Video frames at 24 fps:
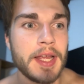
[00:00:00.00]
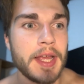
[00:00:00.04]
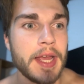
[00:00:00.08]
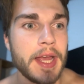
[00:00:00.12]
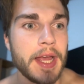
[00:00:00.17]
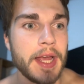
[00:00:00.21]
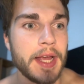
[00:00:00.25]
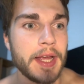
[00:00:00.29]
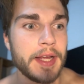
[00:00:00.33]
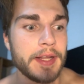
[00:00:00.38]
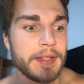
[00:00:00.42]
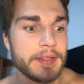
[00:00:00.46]

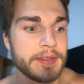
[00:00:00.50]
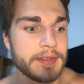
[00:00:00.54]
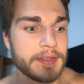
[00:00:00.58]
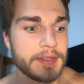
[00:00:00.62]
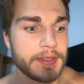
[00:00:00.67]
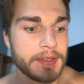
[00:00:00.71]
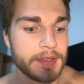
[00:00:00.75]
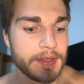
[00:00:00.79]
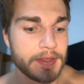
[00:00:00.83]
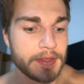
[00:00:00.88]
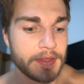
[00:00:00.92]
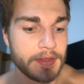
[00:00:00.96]
And
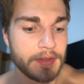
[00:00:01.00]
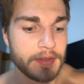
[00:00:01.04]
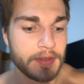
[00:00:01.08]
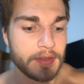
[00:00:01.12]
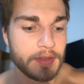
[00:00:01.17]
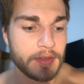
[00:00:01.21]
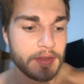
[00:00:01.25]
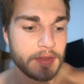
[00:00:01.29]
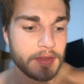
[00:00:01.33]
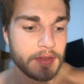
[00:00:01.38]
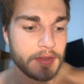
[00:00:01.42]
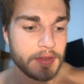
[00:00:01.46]

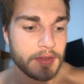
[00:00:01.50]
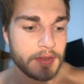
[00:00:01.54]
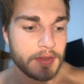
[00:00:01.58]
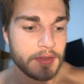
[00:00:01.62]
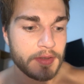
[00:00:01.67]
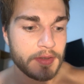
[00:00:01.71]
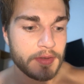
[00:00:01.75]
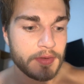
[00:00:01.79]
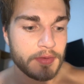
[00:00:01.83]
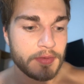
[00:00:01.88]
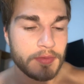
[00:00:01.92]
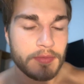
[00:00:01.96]

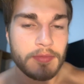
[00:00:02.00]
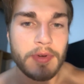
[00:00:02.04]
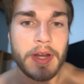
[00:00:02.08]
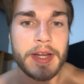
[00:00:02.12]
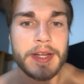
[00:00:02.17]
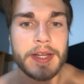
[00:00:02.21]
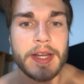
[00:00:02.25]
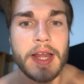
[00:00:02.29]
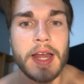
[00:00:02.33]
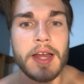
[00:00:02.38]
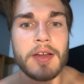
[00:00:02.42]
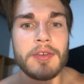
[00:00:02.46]

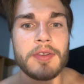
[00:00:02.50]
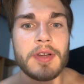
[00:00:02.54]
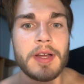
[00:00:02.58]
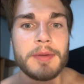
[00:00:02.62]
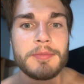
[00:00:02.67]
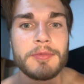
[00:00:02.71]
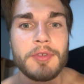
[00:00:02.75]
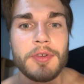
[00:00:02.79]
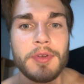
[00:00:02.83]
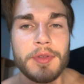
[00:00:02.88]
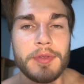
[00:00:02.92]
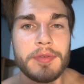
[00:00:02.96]
right now
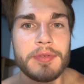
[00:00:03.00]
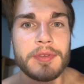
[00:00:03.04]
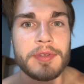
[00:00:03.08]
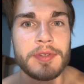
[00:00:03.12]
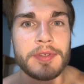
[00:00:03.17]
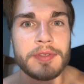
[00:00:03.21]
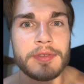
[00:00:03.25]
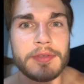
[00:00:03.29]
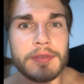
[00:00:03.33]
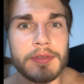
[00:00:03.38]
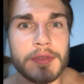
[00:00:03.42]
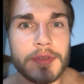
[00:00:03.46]
I'm going
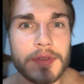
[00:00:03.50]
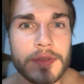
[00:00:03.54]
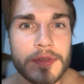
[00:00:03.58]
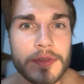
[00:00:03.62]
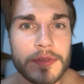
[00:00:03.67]
through